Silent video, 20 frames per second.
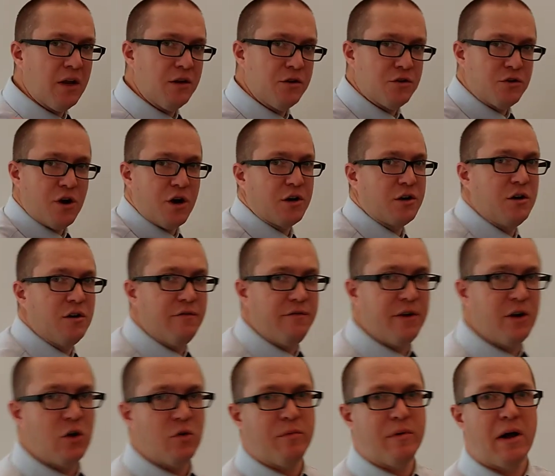introductory
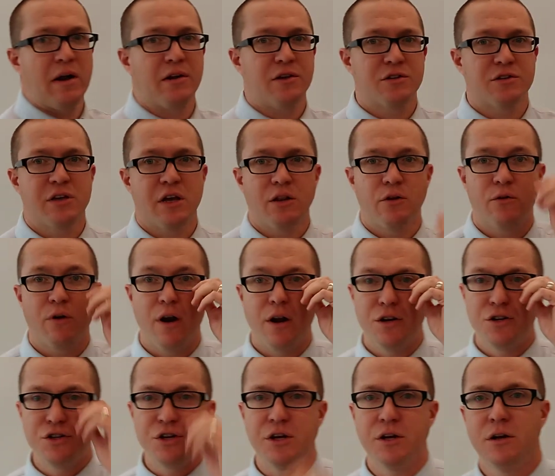video about
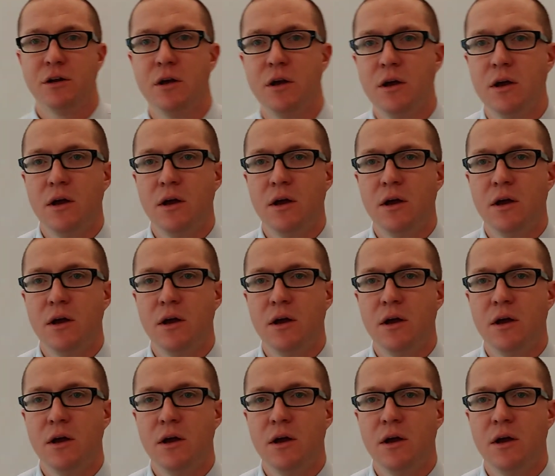acceleration.